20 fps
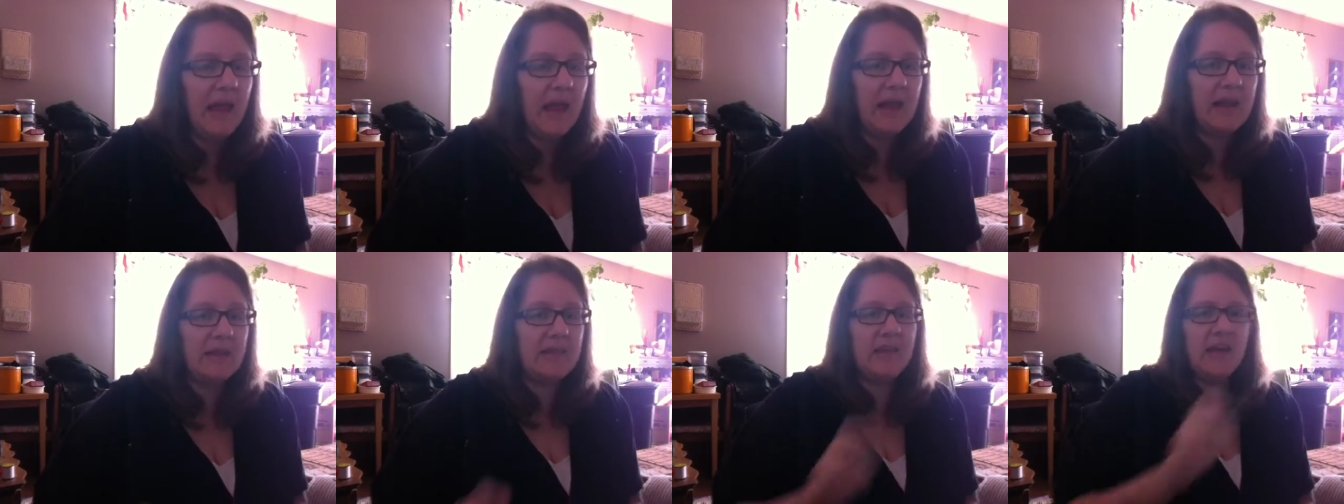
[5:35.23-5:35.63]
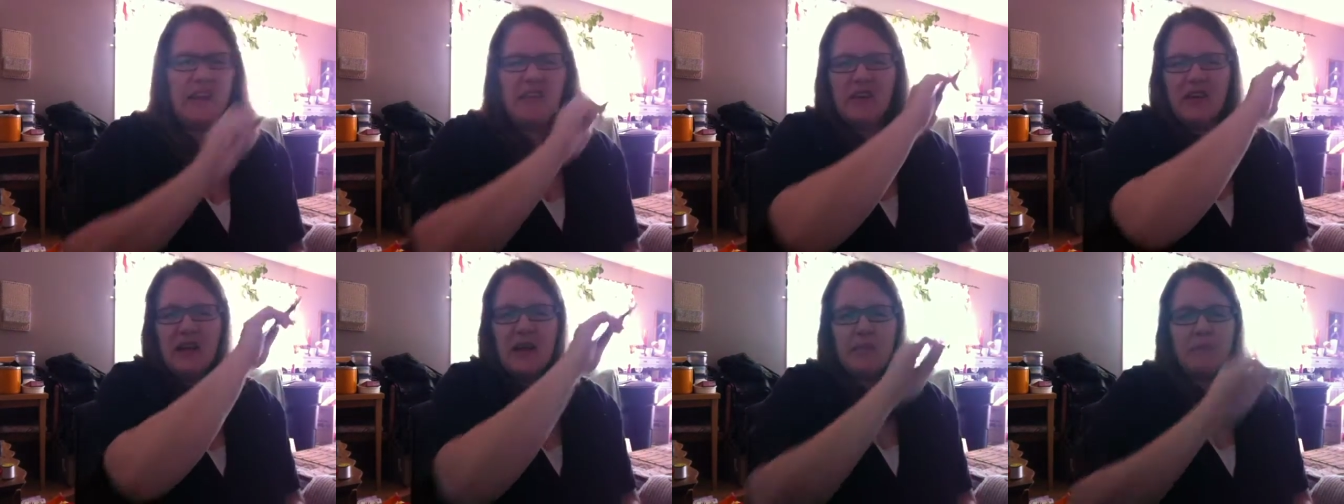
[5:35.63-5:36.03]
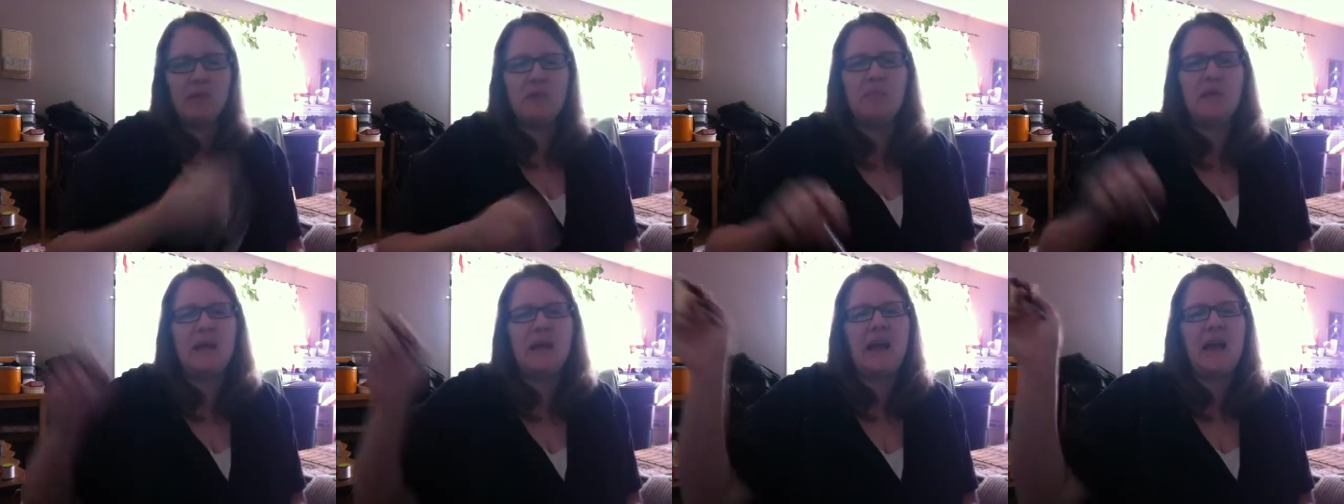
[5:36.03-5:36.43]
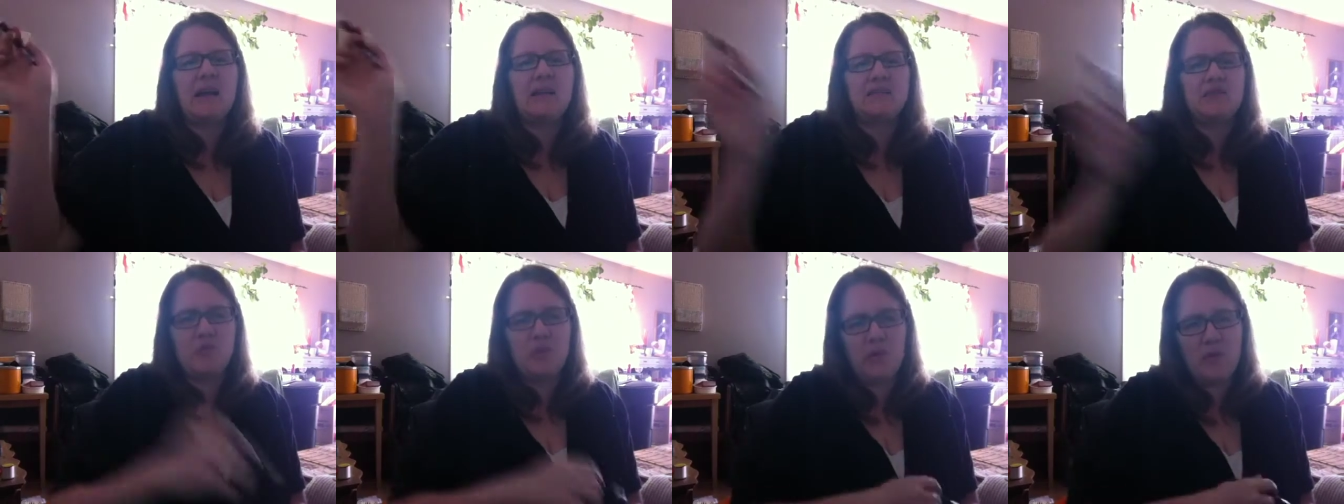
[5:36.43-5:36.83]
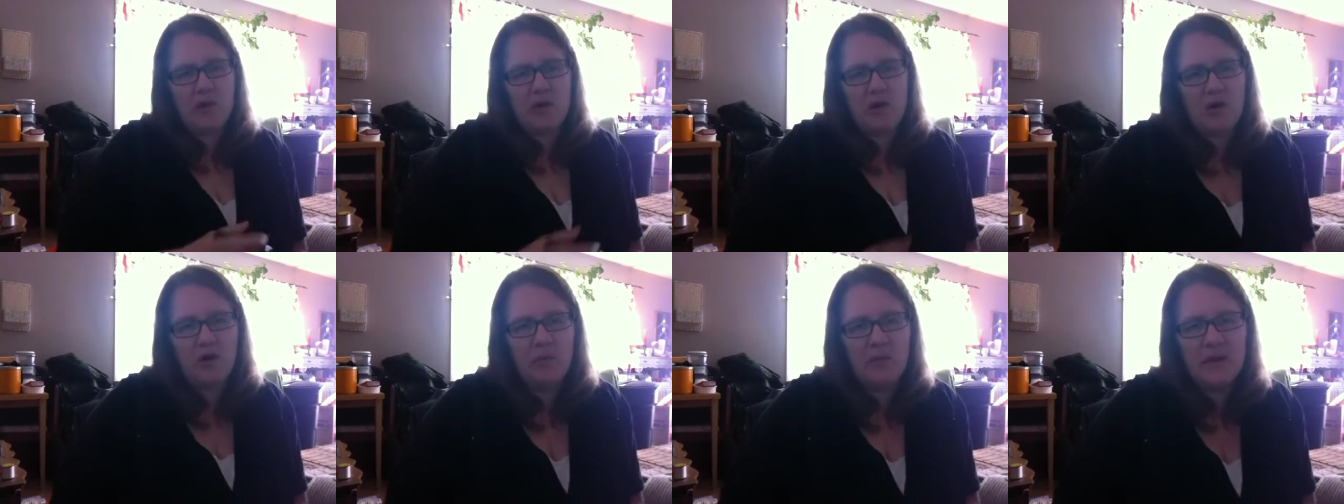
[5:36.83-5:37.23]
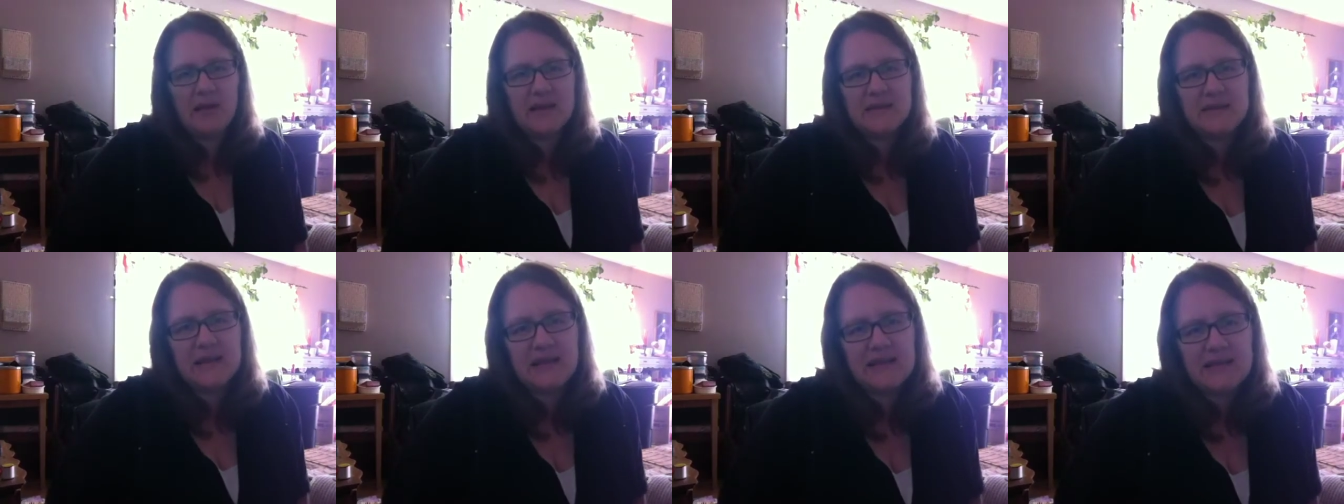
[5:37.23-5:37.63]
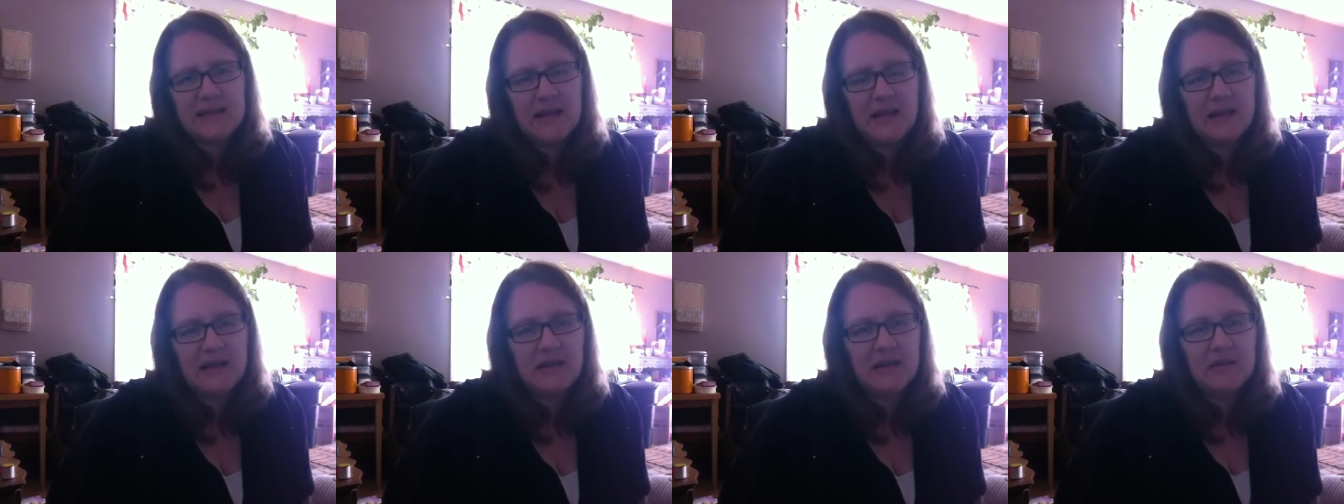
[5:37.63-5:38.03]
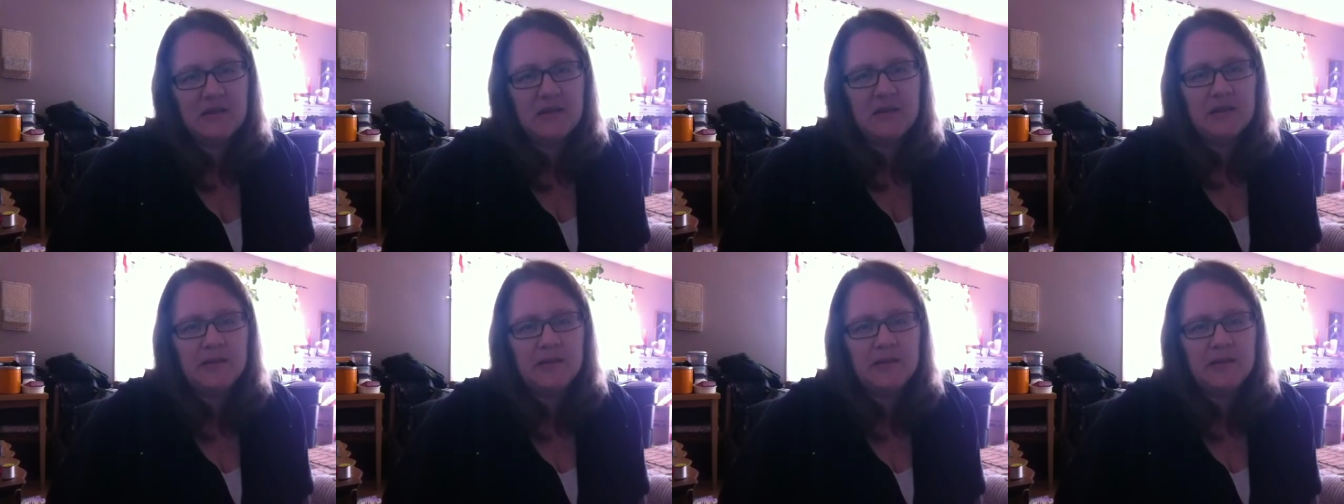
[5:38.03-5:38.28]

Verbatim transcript: And at the end of it, I put a big X through it all because I said,